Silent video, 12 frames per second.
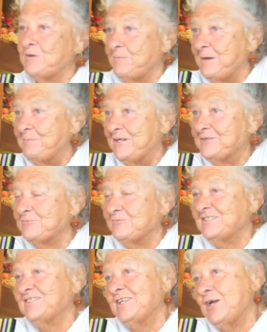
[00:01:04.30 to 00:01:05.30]
where my mother
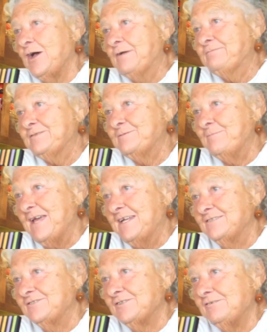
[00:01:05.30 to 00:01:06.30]
was the office
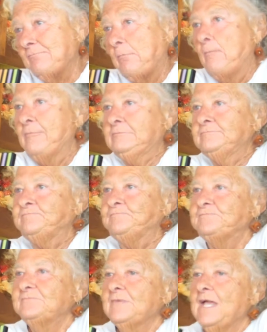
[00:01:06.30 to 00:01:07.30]
manager
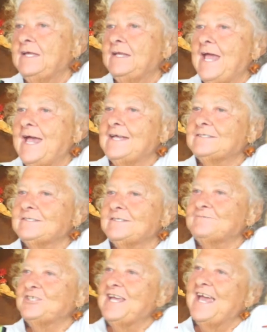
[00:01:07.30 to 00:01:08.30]
and asked
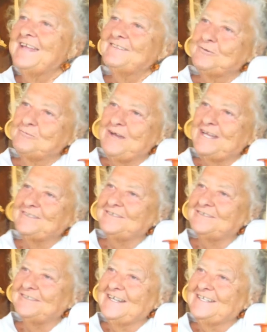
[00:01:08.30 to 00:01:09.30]
if she had the
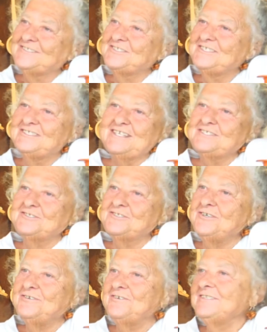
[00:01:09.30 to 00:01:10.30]
record and she said
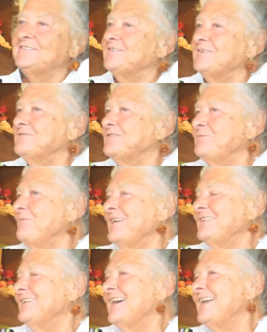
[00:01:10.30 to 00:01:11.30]
sure and so she
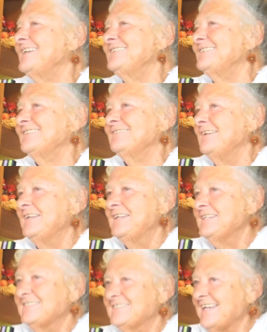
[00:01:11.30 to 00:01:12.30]
went and got it to
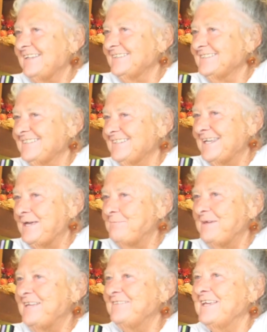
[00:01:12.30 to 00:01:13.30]
sell it to them
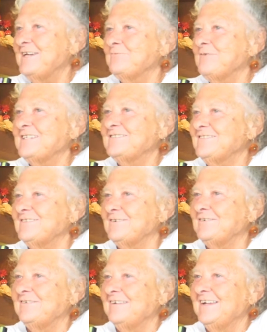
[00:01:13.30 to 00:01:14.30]
and they arrested
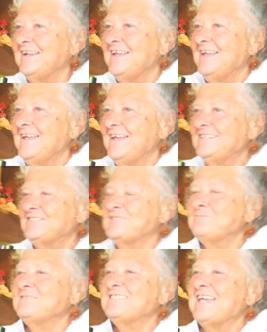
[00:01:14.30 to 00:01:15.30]
her oh. and
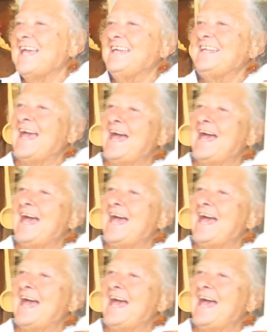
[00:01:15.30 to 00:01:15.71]
she was eight